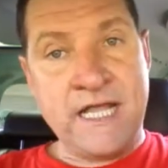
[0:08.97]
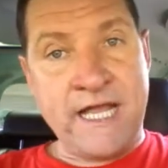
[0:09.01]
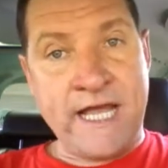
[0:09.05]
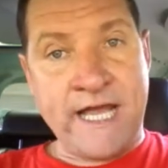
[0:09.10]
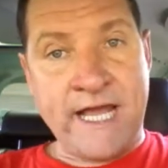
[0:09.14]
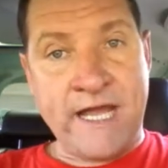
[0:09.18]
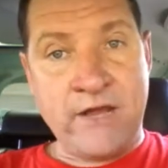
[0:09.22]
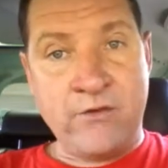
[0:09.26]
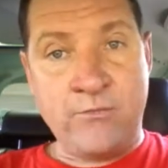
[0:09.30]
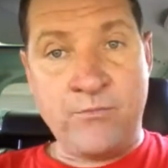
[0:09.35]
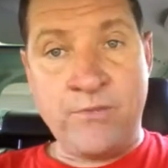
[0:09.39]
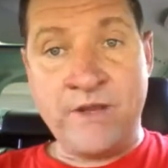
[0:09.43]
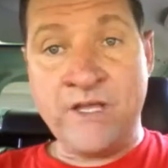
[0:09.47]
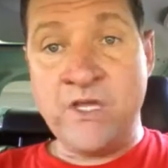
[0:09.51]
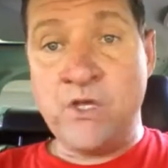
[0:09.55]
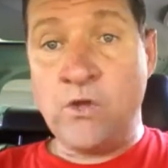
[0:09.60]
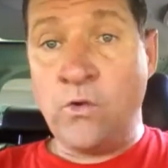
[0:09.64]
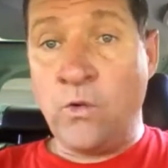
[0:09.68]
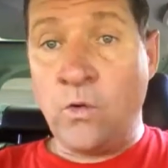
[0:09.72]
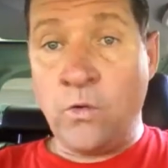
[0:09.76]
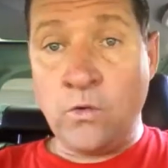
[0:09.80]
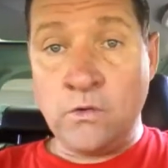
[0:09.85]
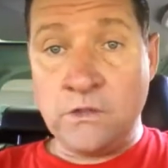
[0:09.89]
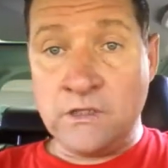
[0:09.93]
Uh, bring
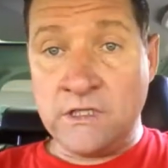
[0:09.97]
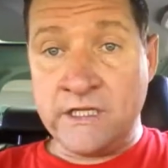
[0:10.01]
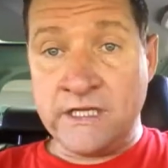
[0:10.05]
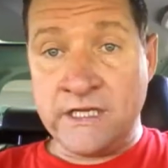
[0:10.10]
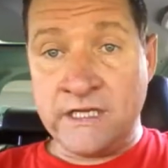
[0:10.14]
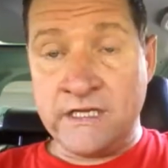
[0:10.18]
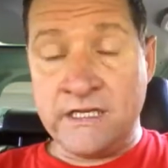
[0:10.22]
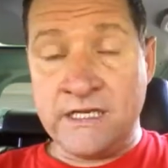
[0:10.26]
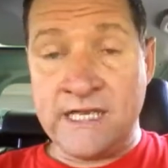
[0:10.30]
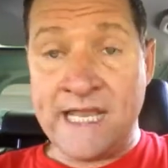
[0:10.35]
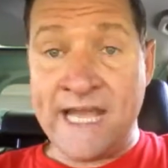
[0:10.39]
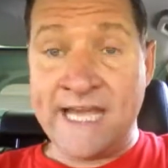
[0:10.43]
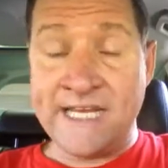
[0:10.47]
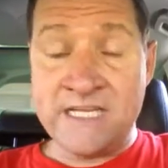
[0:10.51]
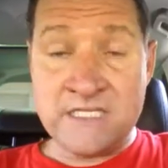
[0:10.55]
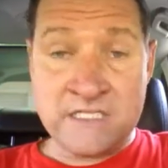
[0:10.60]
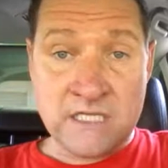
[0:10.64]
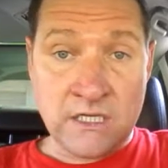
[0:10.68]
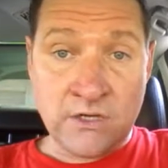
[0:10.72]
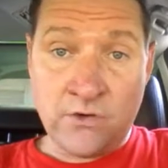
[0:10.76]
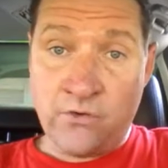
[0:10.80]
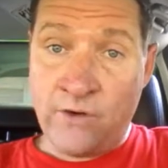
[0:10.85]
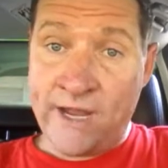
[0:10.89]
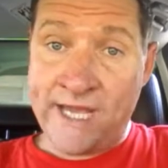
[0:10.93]
you all the latest
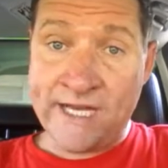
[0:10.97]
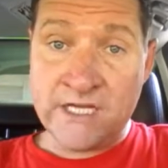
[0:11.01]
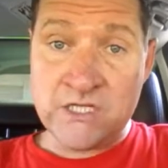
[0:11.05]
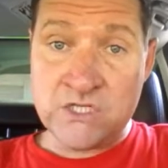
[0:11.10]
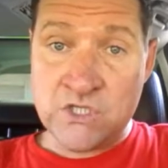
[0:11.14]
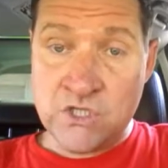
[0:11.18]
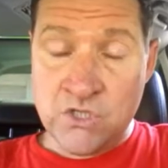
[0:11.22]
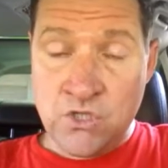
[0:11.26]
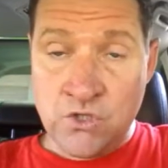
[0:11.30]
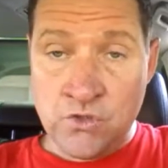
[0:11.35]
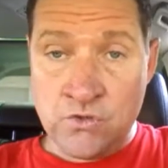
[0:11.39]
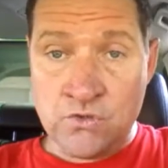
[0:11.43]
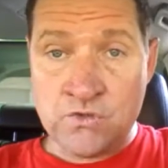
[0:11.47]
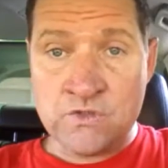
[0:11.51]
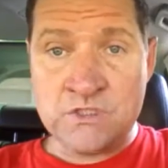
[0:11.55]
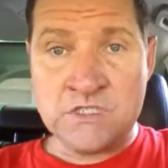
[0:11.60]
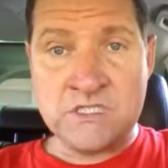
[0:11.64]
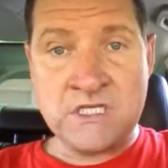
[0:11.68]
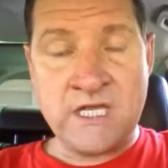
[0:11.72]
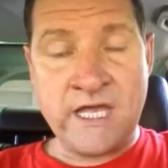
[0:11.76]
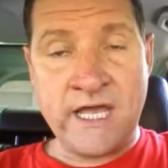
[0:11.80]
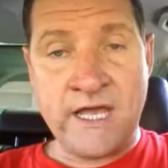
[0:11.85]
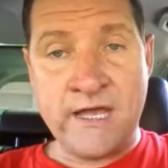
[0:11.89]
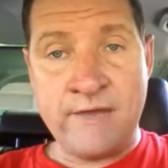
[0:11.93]
and greatest
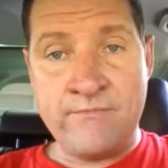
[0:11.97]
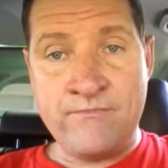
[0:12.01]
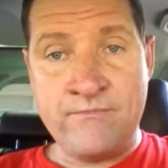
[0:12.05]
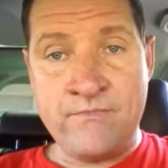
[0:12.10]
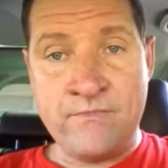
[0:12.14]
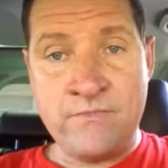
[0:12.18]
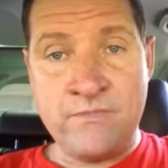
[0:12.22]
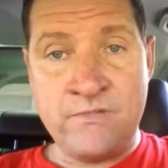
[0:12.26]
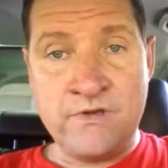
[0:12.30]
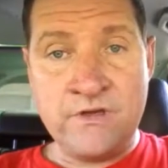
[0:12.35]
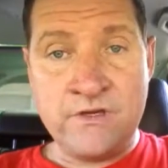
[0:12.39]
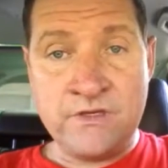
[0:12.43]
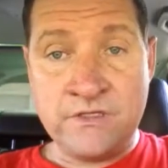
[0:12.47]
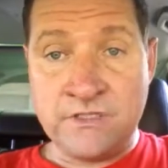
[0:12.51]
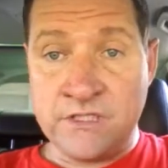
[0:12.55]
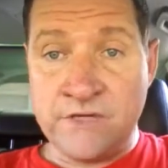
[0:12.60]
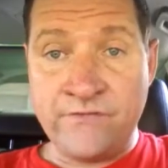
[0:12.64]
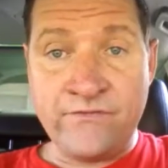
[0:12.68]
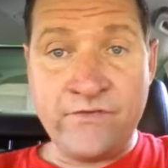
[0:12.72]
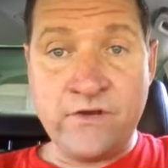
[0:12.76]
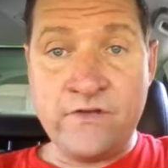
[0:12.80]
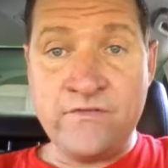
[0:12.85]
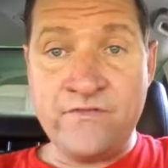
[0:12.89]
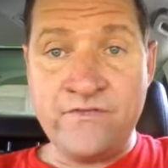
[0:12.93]
news, um,
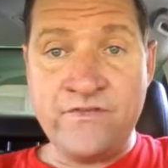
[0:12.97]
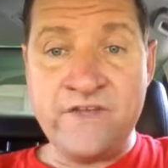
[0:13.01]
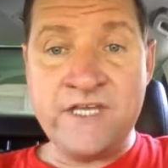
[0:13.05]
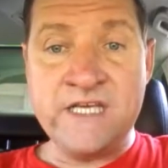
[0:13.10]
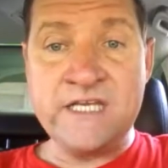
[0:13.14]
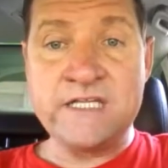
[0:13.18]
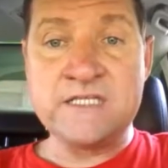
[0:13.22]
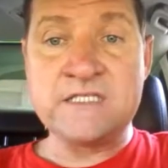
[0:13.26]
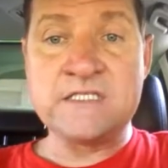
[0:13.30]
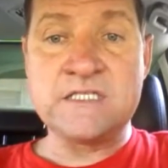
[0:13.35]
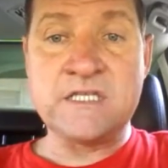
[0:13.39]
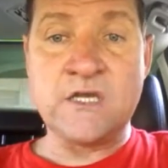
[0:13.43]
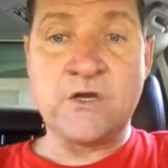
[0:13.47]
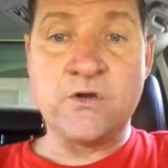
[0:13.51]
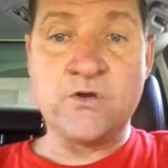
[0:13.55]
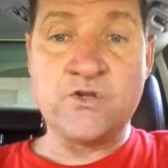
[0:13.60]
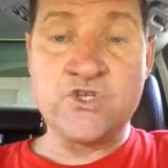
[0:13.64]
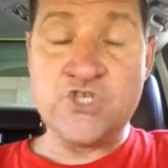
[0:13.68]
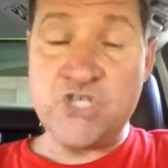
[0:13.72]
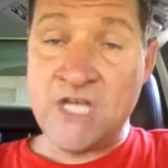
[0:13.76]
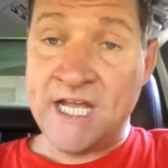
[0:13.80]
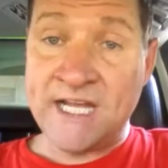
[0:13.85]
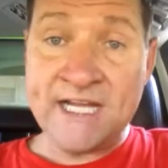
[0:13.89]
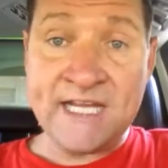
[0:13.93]
different feeds. So,
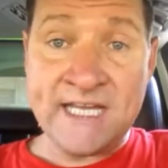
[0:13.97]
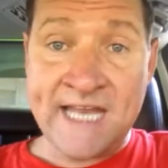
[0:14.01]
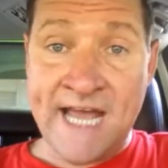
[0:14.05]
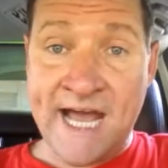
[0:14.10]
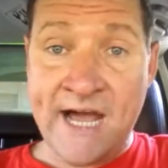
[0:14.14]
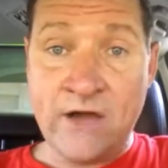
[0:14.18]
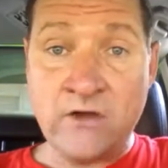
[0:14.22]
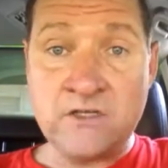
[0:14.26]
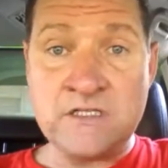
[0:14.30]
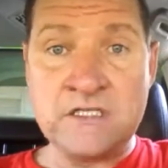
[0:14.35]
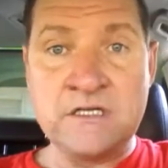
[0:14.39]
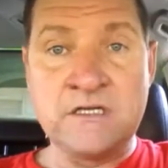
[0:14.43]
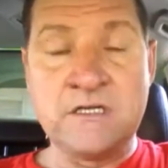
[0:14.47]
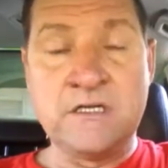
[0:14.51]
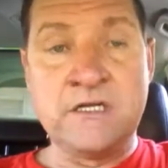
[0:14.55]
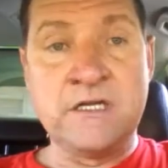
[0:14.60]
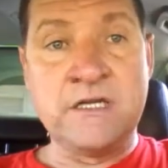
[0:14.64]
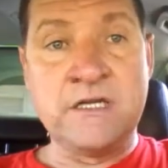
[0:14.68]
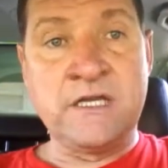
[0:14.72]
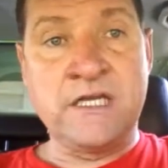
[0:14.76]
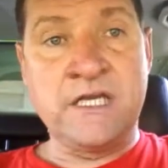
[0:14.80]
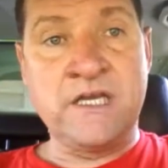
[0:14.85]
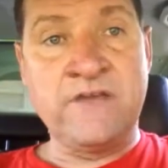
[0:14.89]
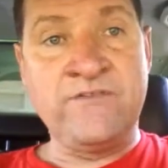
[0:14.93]
check it out.
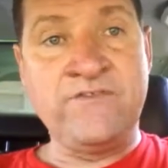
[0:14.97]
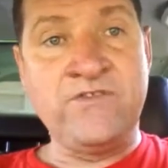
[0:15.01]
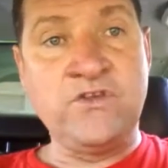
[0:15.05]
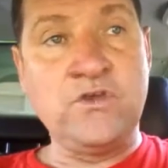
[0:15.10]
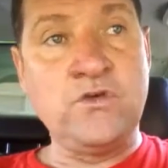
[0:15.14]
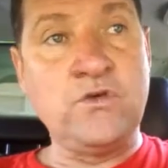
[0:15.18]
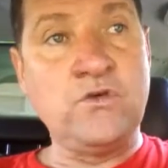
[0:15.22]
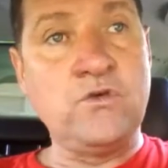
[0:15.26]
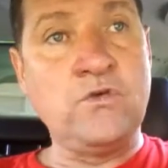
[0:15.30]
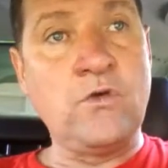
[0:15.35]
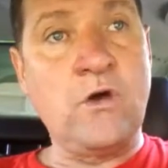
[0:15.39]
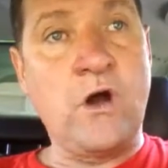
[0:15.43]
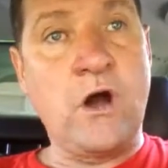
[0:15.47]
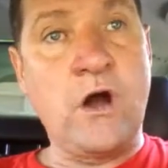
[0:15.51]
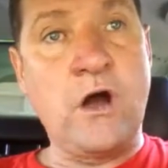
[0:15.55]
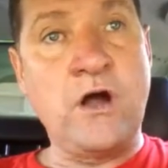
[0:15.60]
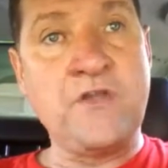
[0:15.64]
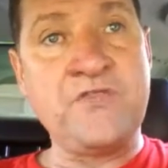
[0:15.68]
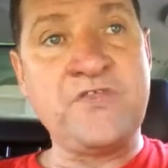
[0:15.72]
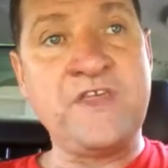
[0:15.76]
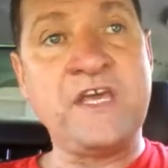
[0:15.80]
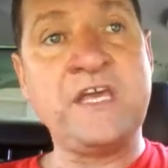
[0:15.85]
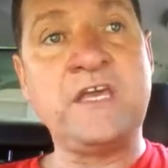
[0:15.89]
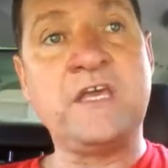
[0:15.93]
If you are
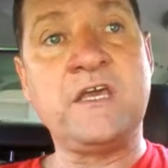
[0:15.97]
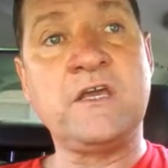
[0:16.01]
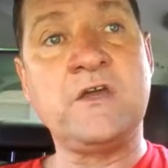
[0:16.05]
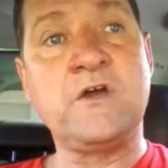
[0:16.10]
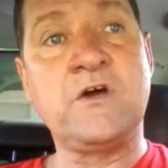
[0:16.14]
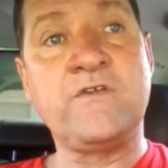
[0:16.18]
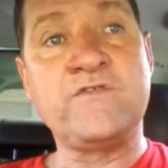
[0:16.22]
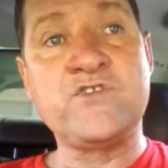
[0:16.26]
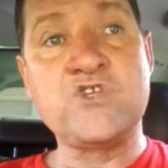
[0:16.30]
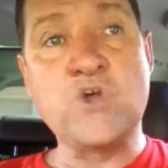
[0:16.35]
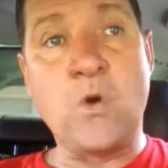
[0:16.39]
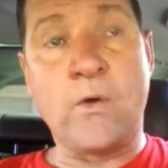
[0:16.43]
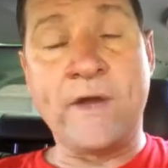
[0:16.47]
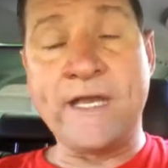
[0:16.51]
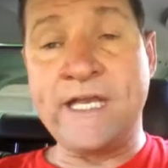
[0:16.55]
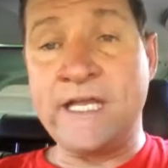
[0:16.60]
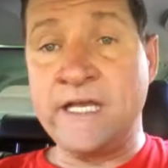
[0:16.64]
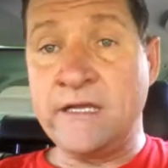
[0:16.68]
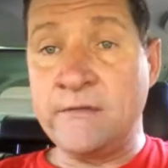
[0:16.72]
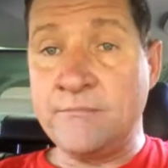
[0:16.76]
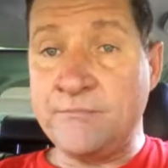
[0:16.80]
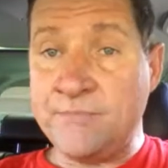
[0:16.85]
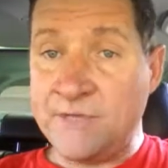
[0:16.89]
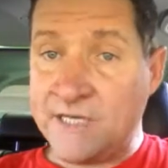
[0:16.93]
thinking of
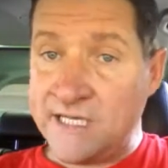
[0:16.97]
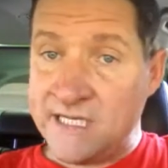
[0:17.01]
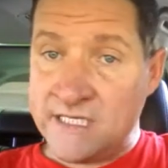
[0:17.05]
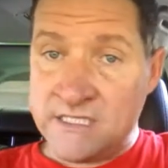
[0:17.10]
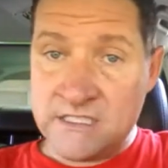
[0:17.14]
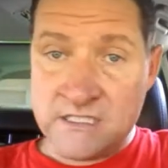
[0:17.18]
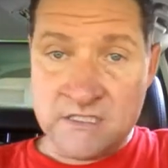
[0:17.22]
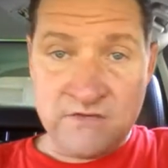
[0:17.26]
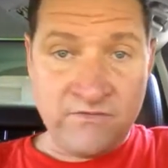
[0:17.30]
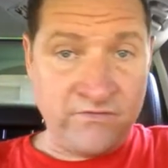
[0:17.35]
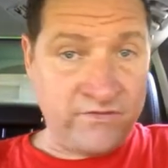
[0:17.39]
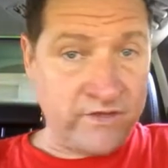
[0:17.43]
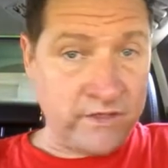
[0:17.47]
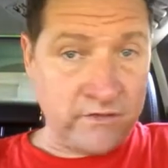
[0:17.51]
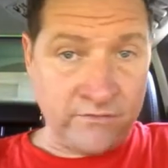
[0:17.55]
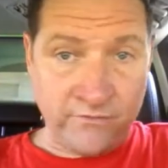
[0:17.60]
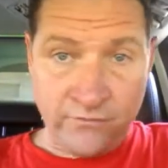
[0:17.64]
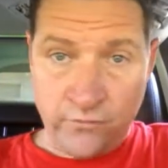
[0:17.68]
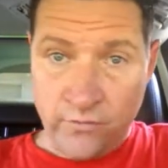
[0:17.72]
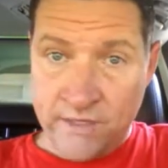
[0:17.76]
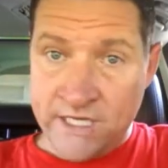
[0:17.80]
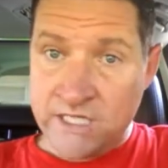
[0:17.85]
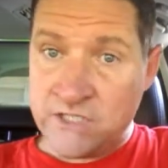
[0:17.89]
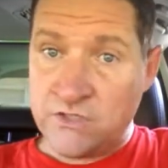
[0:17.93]
joining, please feel
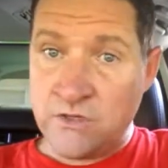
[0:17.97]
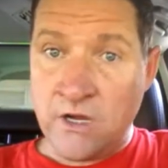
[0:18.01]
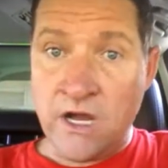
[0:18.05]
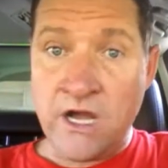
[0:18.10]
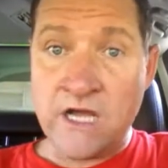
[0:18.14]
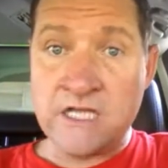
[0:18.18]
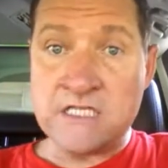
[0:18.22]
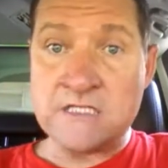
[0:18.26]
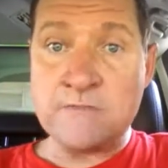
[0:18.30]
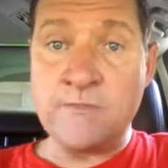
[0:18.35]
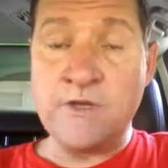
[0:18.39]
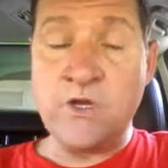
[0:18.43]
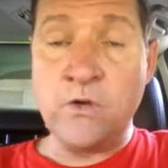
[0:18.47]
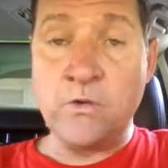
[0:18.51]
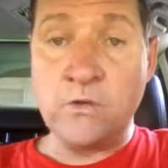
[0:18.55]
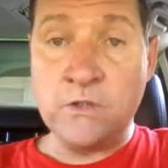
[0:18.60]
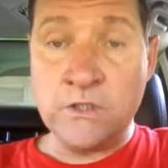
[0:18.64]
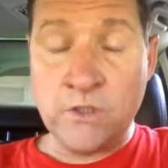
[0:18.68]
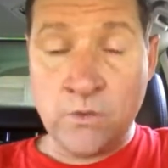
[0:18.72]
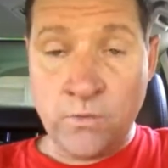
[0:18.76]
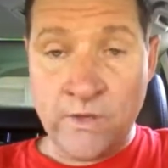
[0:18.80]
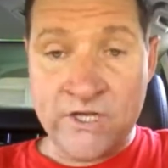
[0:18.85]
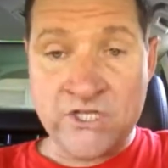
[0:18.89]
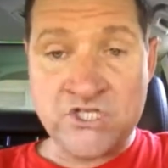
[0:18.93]
free to ask me all
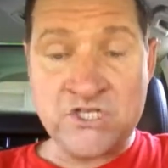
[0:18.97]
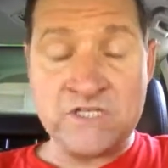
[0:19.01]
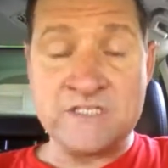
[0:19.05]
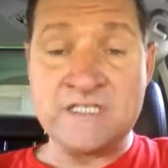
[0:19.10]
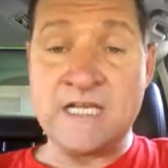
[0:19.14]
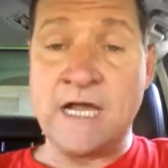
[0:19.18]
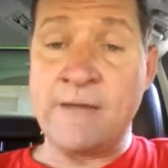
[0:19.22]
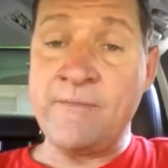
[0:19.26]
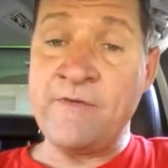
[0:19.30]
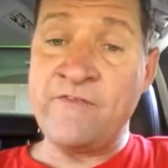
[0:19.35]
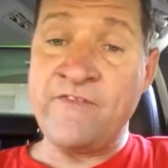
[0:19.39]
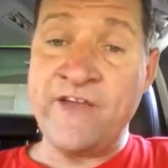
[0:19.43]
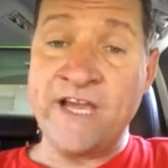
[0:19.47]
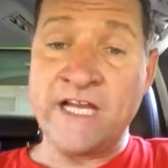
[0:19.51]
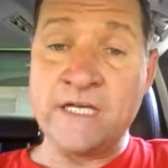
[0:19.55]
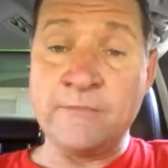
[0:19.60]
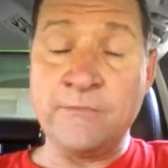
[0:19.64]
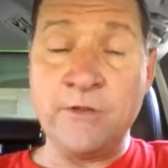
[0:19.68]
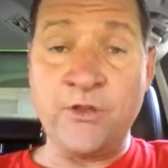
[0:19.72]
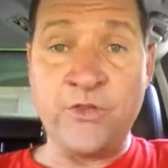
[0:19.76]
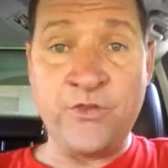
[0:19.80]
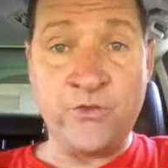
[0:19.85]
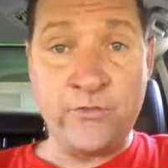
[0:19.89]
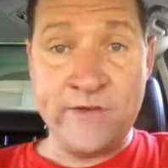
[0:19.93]
the questions. I'm
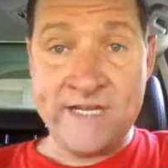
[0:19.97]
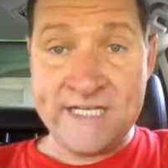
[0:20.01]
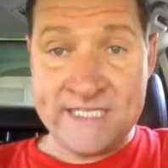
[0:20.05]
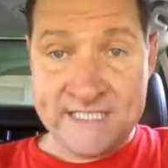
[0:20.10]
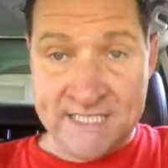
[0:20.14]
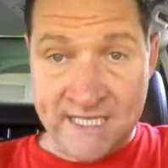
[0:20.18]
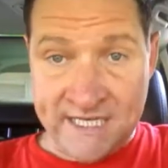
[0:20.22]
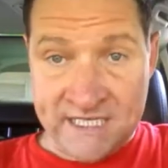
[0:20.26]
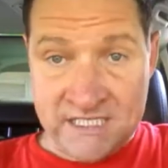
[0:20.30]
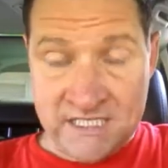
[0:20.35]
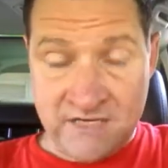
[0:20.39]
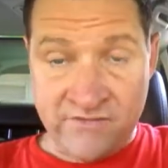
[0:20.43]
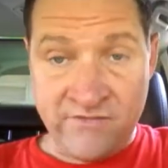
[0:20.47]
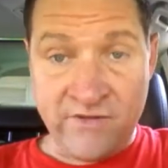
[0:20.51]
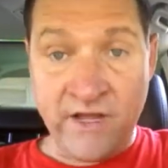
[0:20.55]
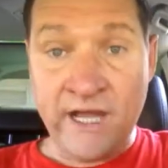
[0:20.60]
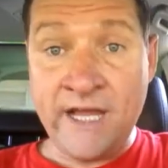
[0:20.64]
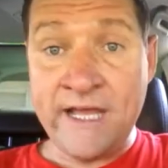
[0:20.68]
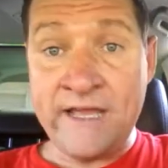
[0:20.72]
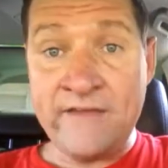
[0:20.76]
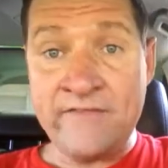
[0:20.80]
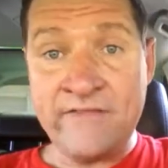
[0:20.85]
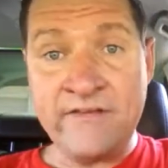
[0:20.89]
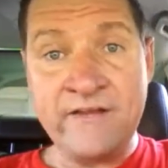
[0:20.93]
available
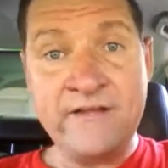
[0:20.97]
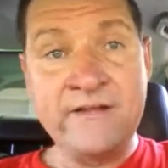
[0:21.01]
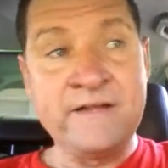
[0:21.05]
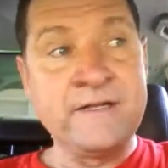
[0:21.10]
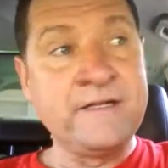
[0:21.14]
365.